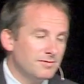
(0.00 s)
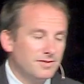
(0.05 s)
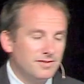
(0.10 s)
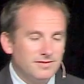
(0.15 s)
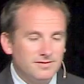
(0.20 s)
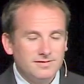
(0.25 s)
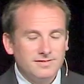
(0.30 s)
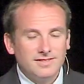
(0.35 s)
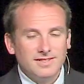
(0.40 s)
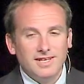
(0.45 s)

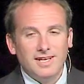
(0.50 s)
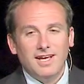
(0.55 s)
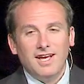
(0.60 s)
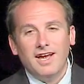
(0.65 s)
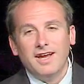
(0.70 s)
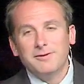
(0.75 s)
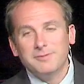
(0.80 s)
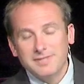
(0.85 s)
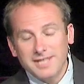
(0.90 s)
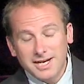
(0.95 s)
Well,
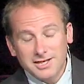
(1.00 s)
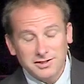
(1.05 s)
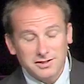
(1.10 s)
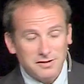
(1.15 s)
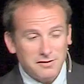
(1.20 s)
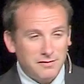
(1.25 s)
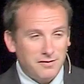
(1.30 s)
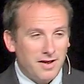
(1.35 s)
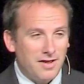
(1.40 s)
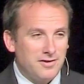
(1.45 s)
it was
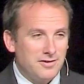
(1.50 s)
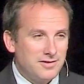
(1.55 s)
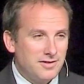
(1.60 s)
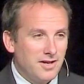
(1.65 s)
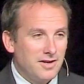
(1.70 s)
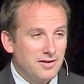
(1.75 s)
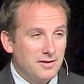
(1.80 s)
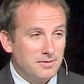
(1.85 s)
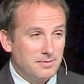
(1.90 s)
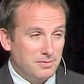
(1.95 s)
actually a father
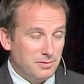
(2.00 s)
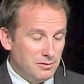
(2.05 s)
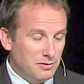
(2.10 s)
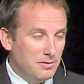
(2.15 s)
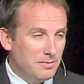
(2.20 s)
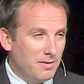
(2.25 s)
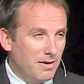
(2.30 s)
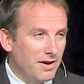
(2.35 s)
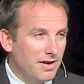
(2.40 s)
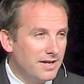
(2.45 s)
daughter
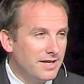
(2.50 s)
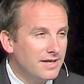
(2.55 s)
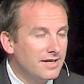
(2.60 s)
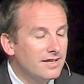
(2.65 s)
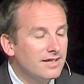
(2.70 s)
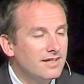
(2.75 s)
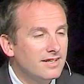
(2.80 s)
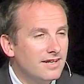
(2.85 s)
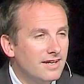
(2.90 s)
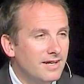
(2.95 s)
pool party,
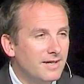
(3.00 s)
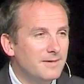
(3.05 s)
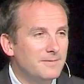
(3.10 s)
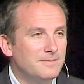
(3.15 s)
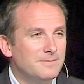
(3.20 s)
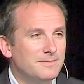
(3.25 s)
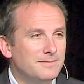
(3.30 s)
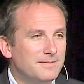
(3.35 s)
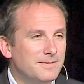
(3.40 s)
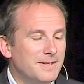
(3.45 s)

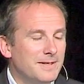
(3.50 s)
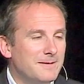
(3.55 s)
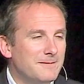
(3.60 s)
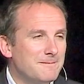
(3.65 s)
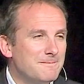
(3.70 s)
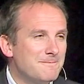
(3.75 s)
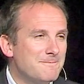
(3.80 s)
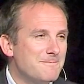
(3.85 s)
um, but